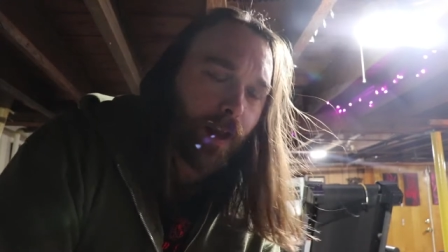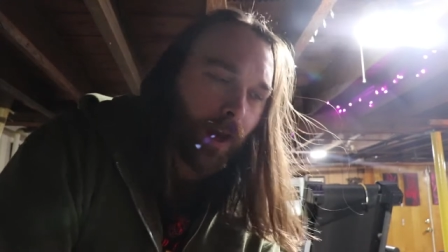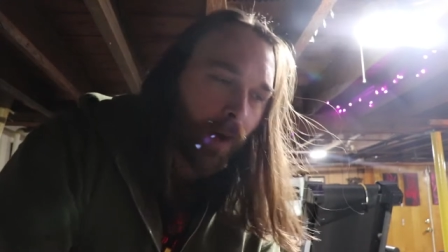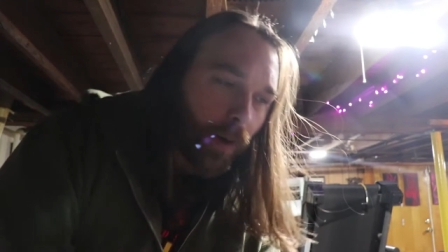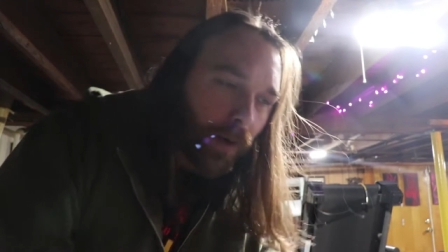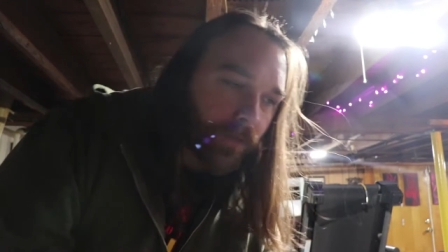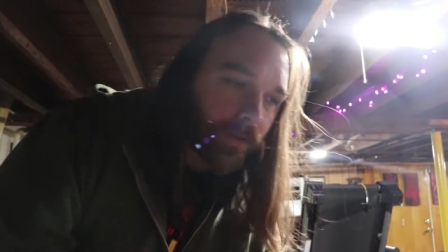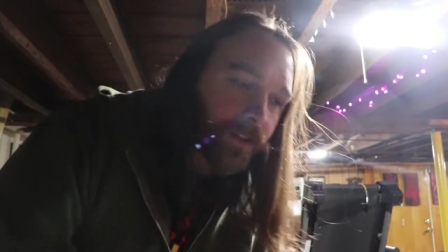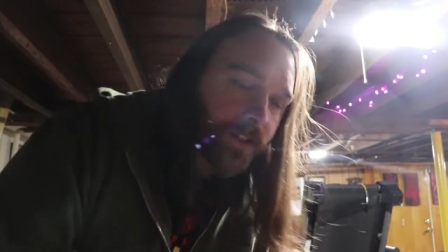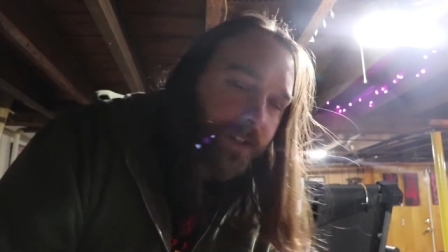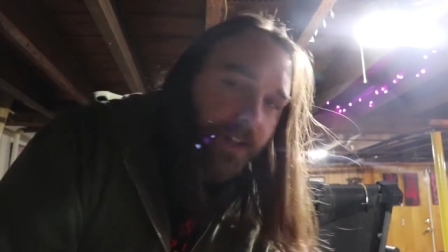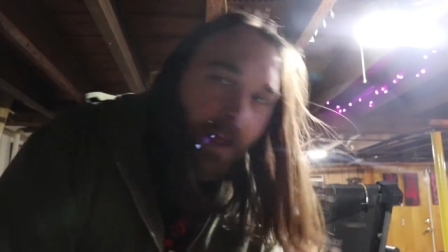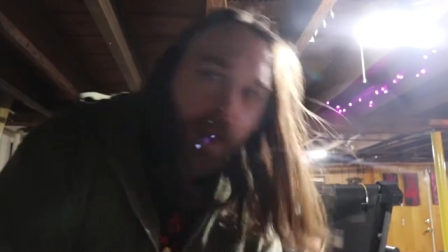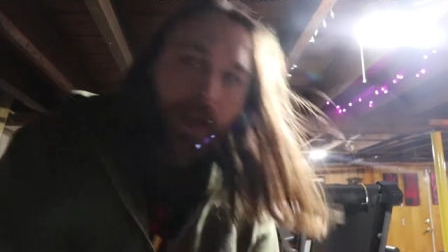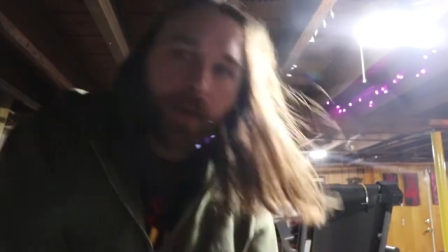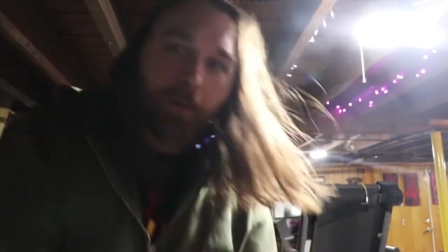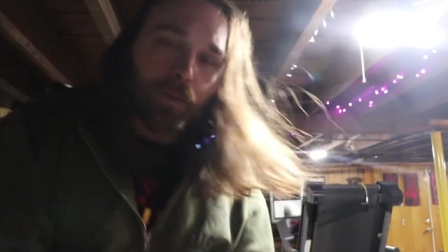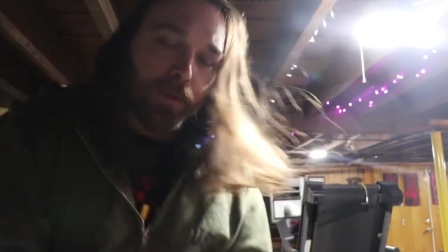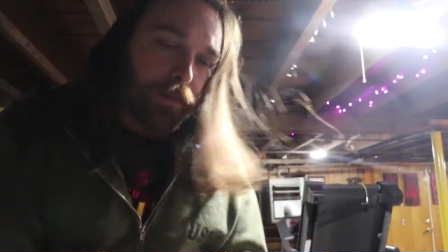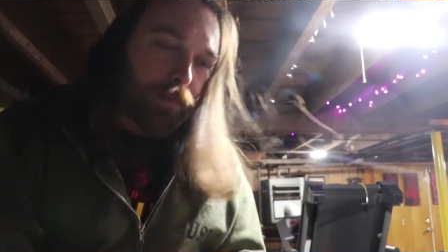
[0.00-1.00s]
However,
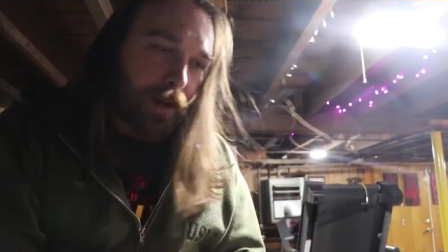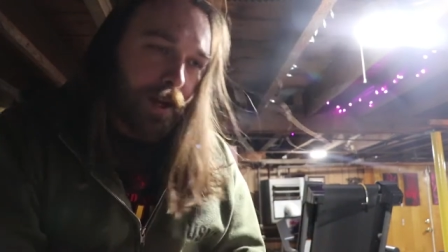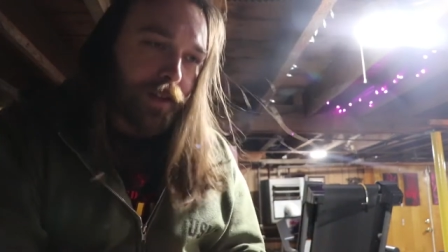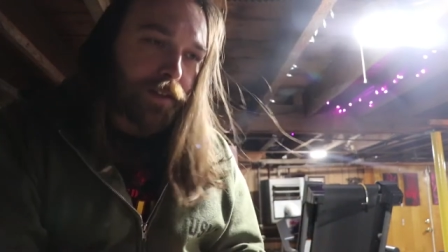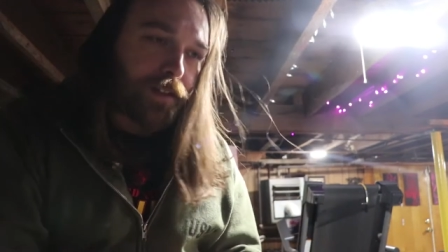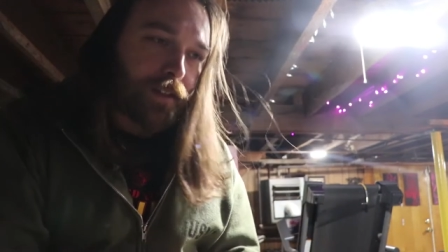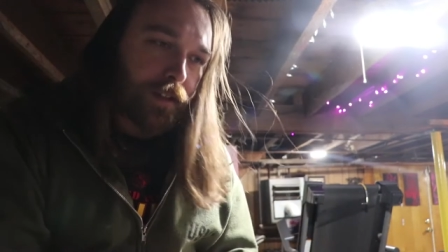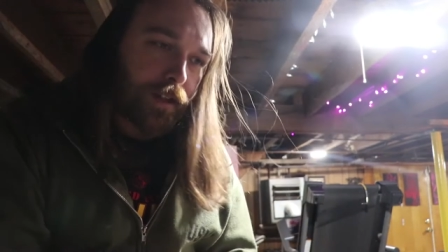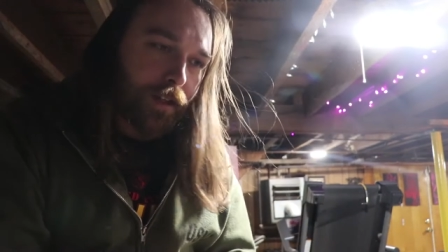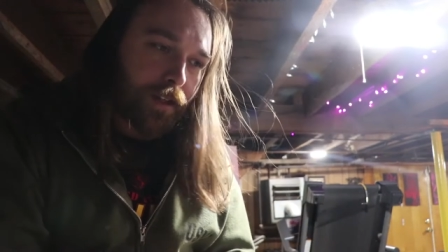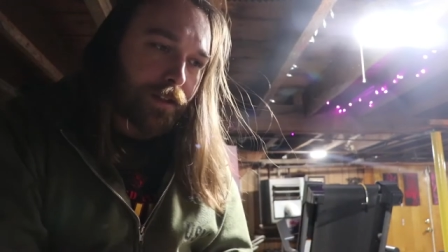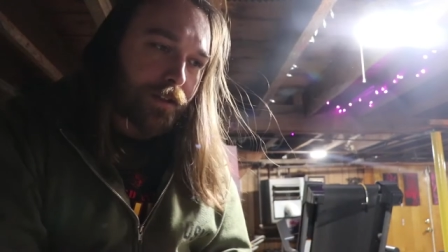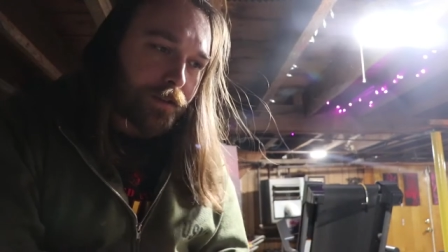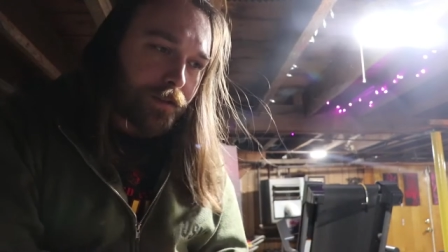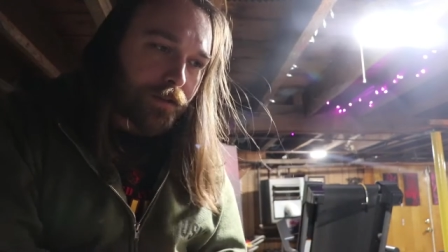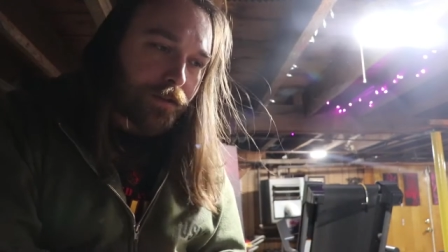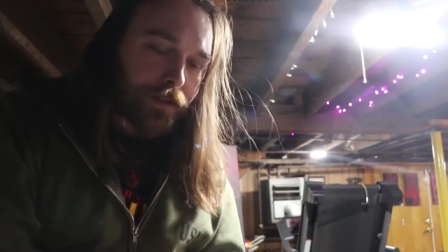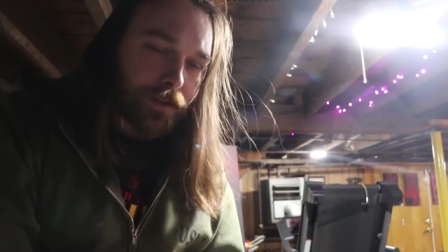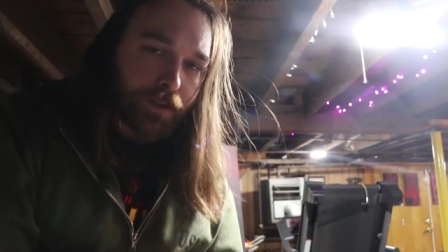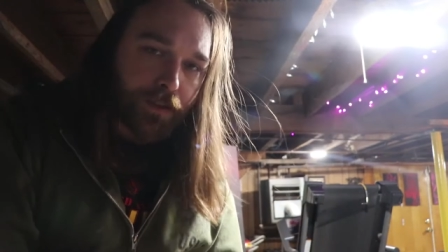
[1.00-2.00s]
today we're painting a
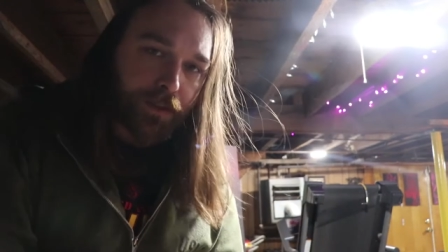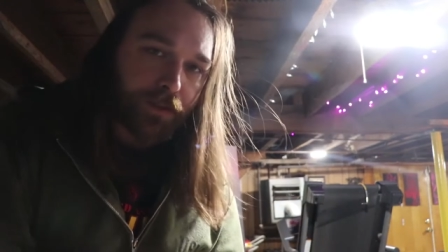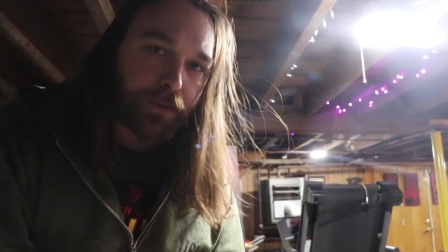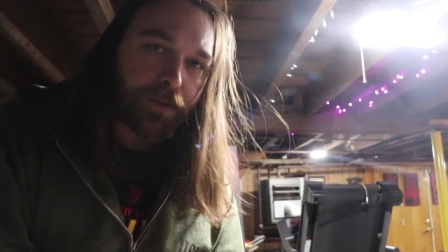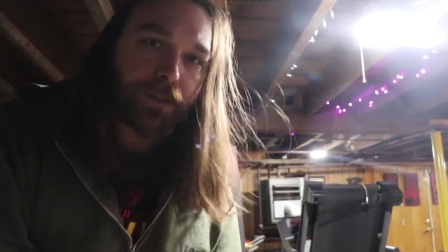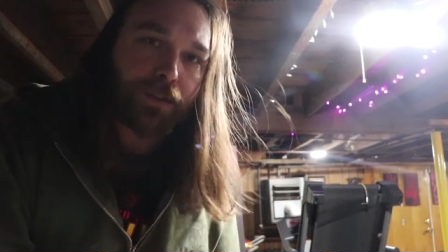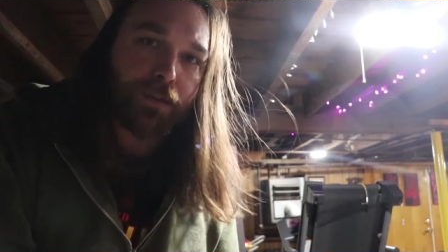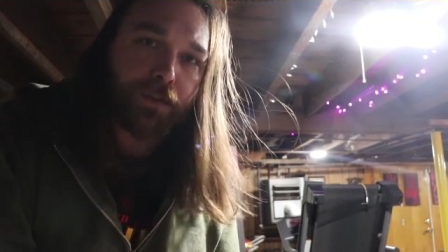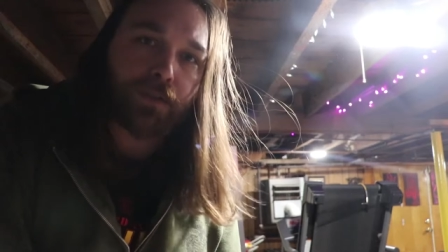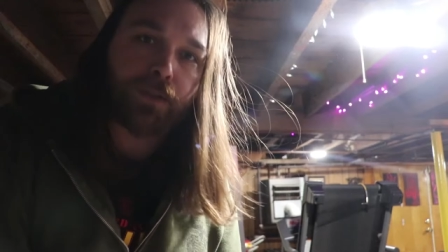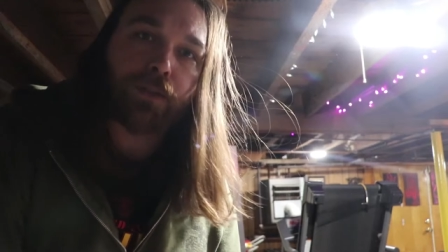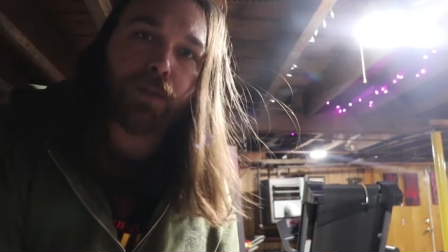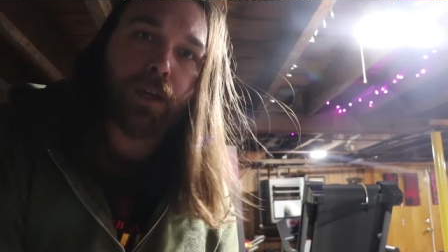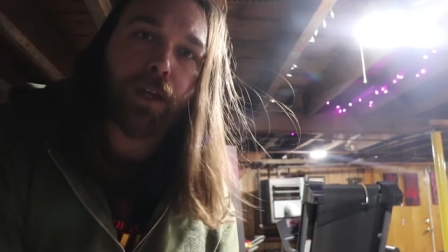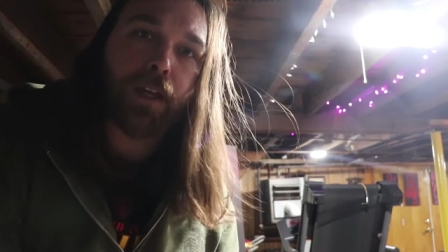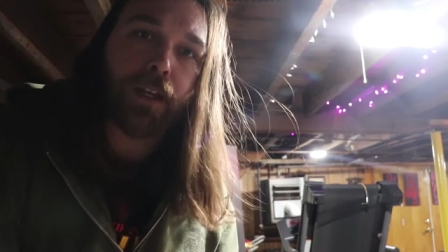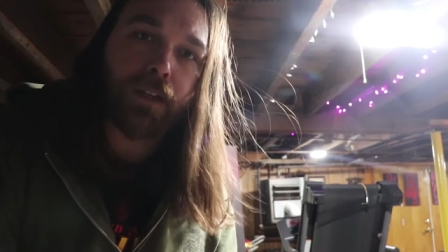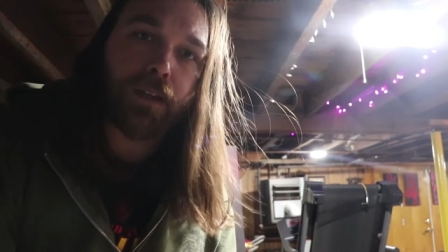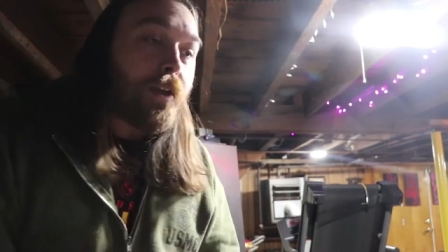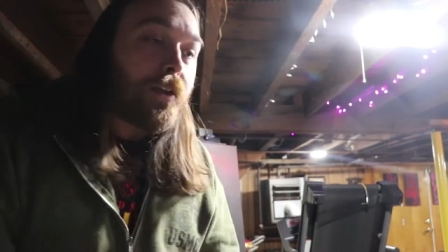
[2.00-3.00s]
choo-choo
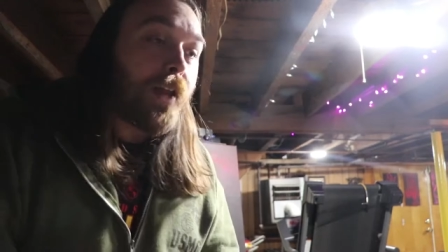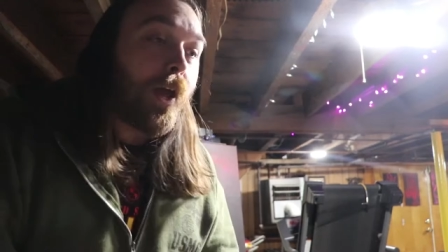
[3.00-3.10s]
train.